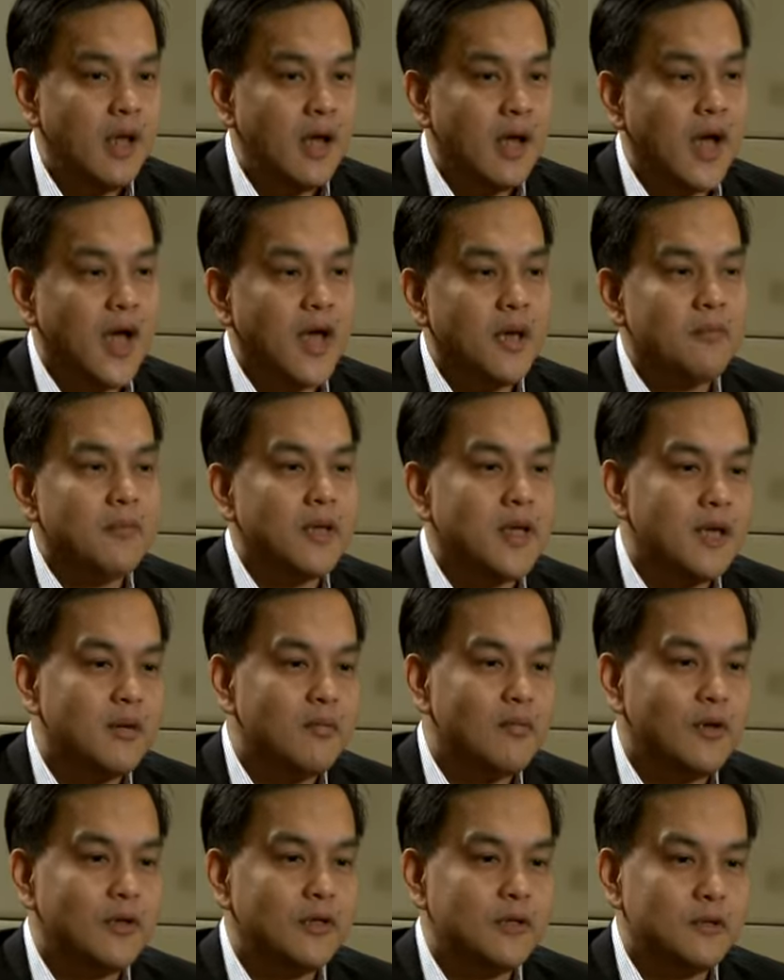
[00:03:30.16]
I'm
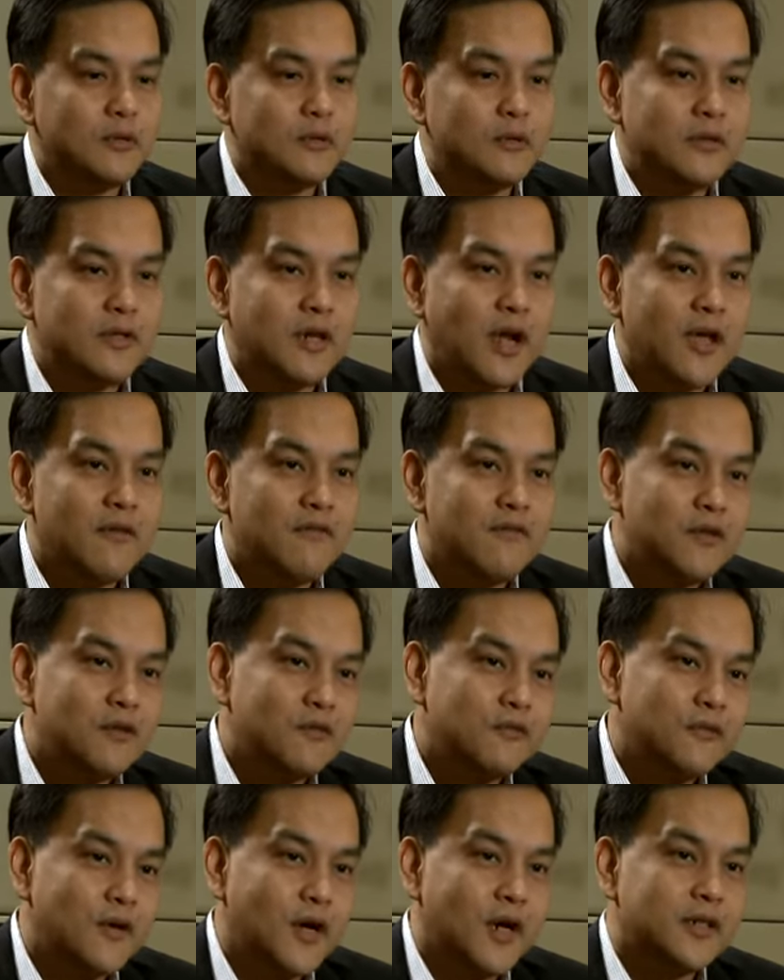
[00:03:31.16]
able to drive you
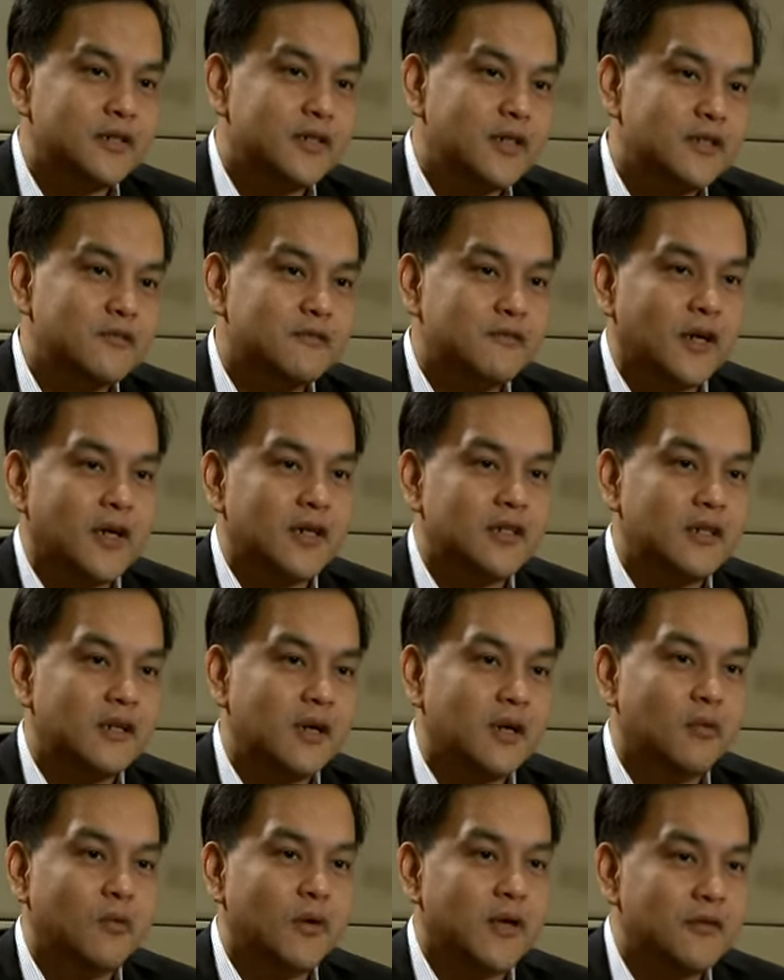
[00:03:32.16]
farther and farther
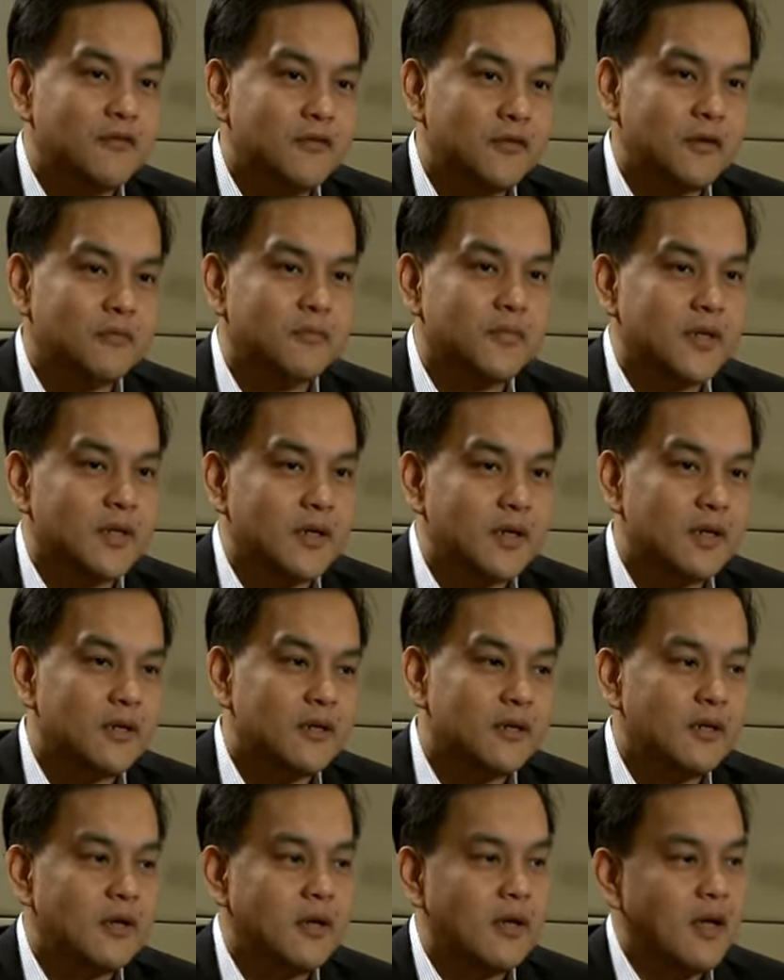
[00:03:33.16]
away from the
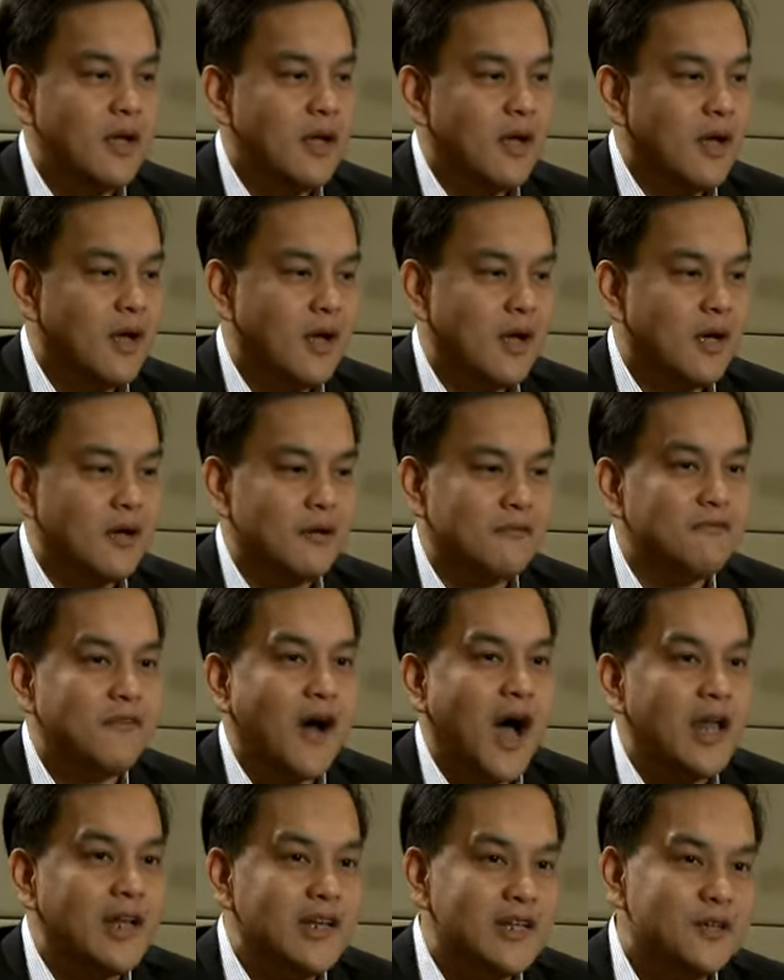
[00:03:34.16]
uh,
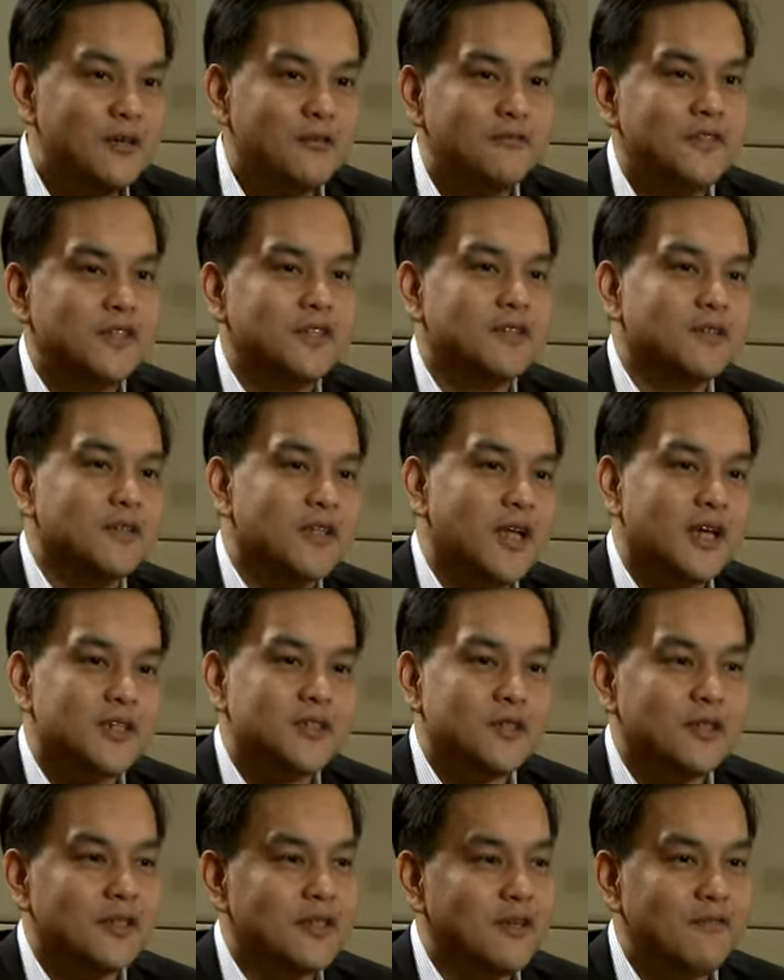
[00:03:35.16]
valley of
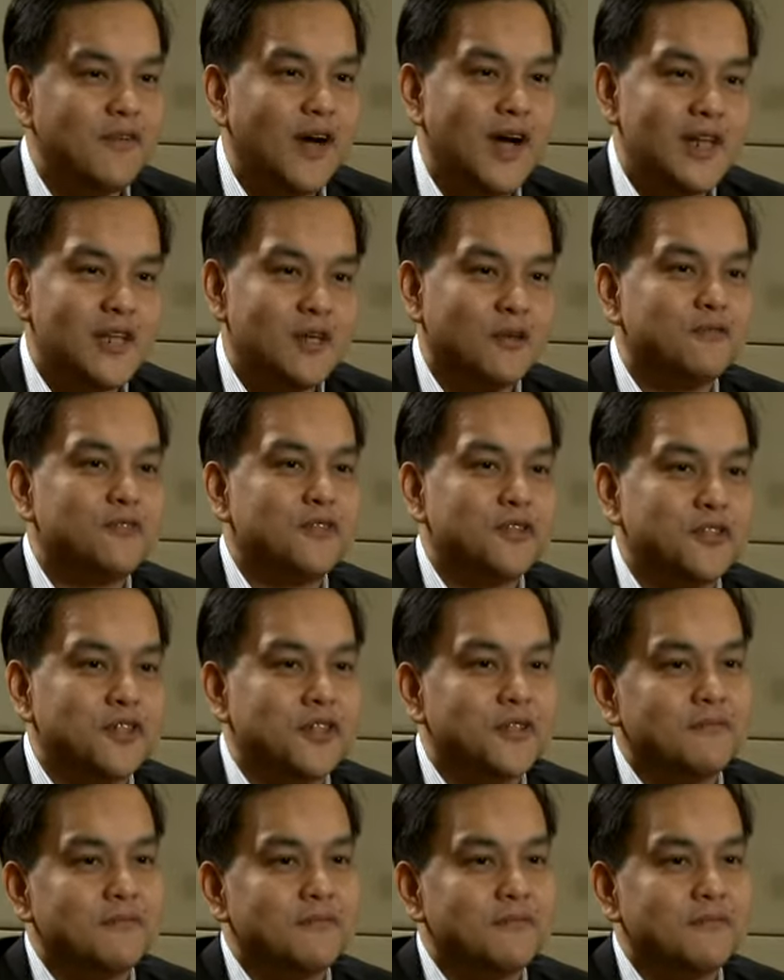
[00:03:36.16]
disconnection, the valley of churn.